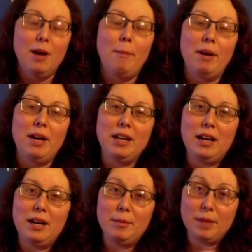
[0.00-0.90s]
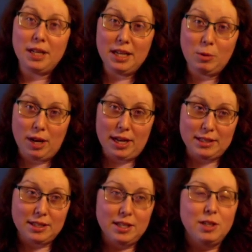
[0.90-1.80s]
But um,
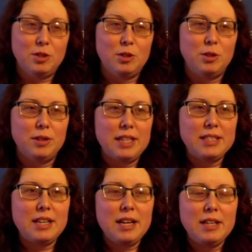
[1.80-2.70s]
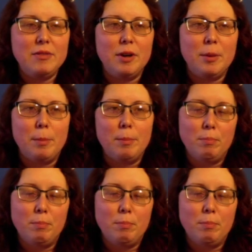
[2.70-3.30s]
anyways, so that's kind of a